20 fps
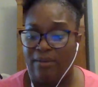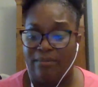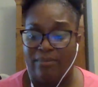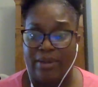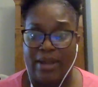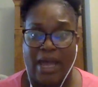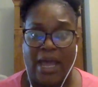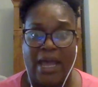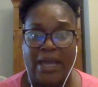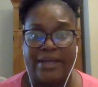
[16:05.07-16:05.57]

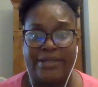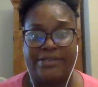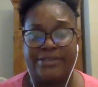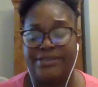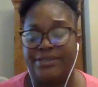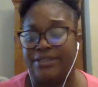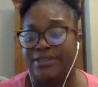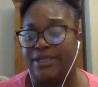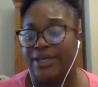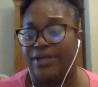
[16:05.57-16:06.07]
But I can
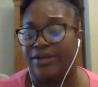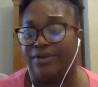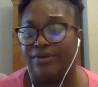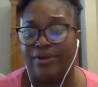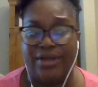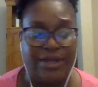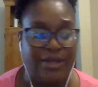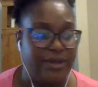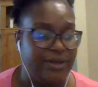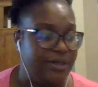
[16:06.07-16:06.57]
see that you're
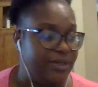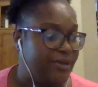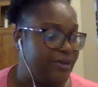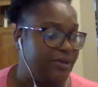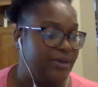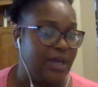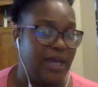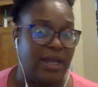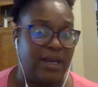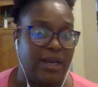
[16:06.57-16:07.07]
healing. You're
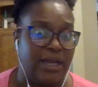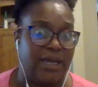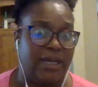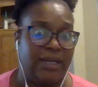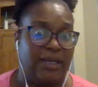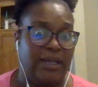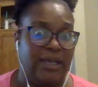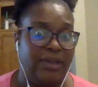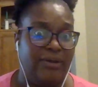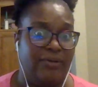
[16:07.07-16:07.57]
not
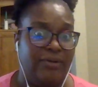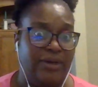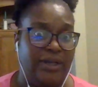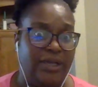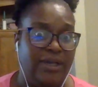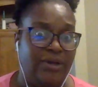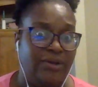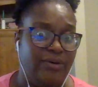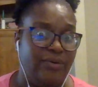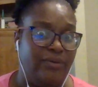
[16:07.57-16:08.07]
like Leo.
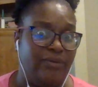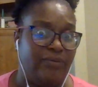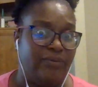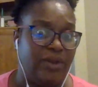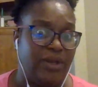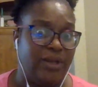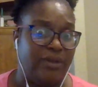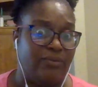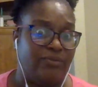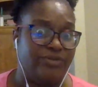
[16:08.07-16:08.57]
Leo
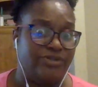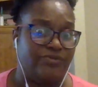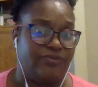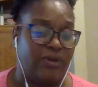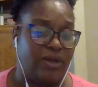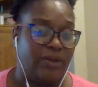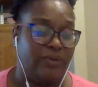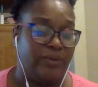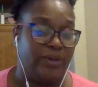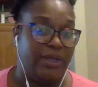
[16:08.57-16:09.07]
reading was
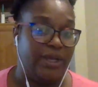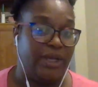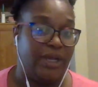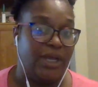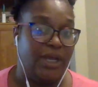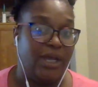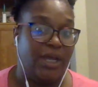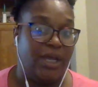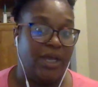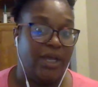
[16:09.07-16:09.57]
very,
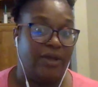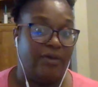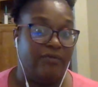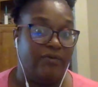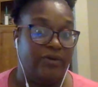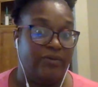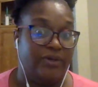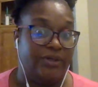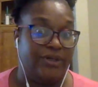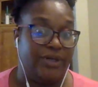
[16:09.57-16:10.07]

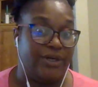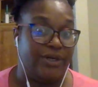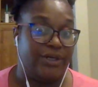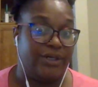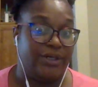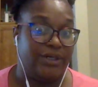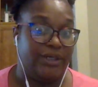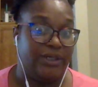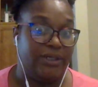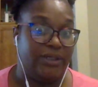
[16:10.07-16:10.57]
very dark,
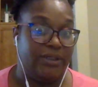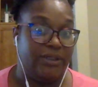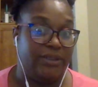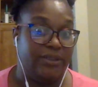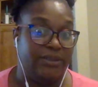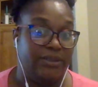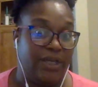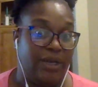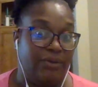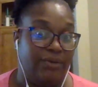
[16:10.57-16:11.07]
honey.
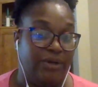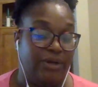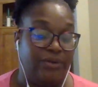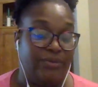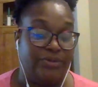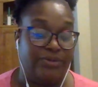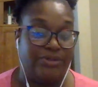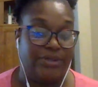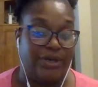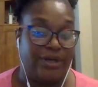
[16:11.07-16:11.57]
That reading
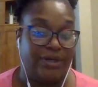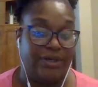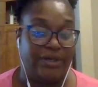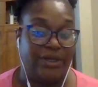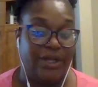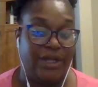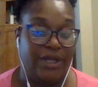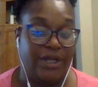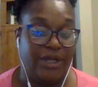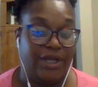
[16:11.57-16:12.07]
was dark.
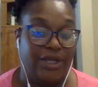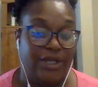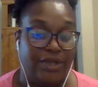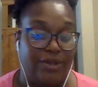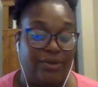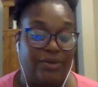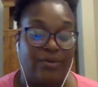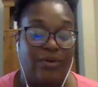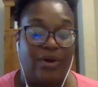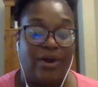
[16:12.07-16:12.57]

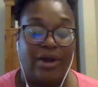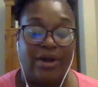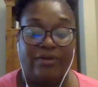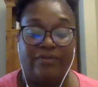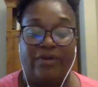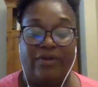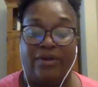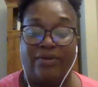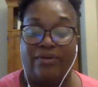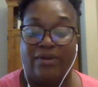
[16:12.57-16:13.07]
You are
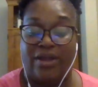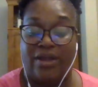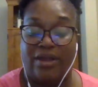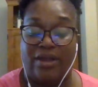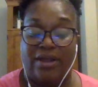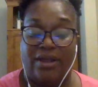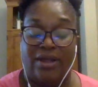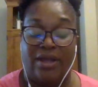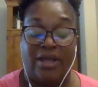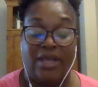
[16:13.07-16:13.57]

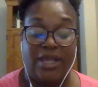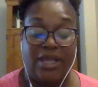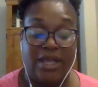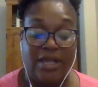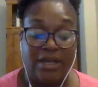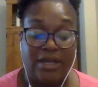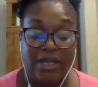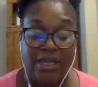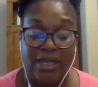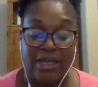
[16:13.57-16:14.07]
very
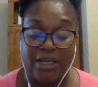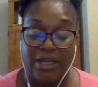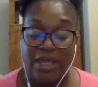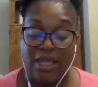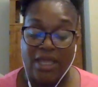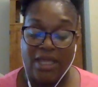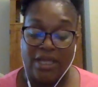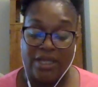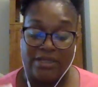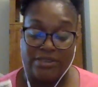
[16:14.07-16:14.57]
healing.
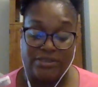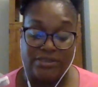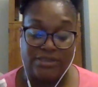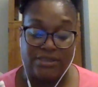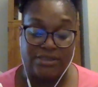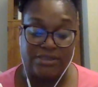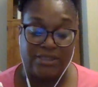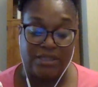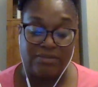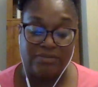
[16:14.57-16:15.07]

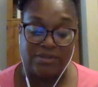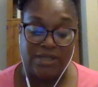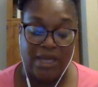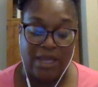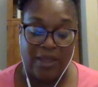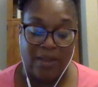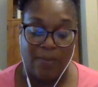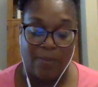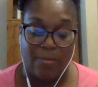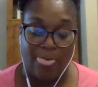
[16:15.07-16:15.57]
It seems
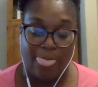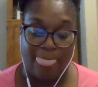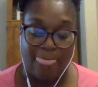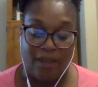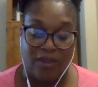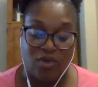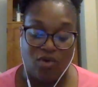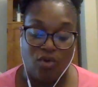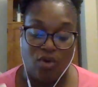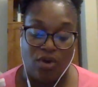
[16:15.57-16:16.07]
like
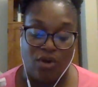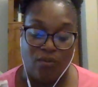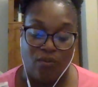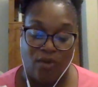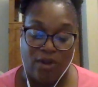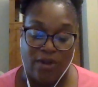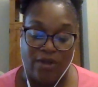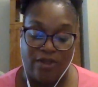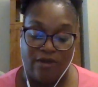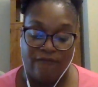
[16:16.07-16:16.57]
you're
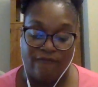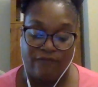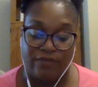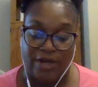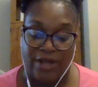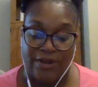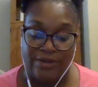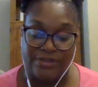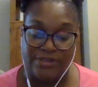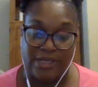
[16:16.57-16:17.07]
aware of your
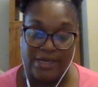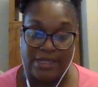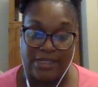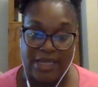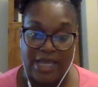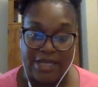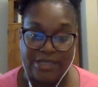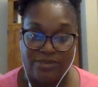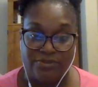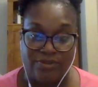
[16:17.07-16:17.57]
flaws, and
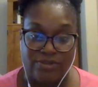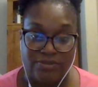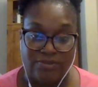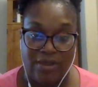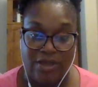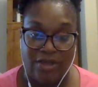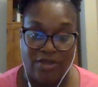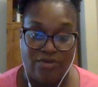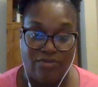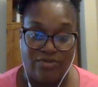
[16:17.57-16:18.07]
that's what's
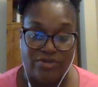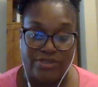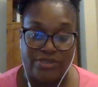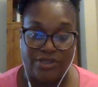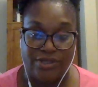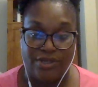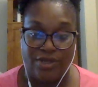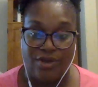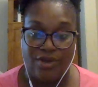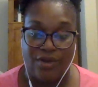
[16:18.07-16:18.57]
making you
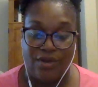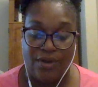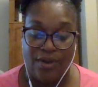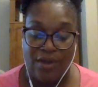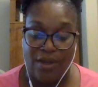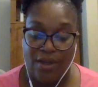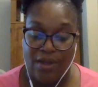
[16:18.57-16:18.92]
insecure.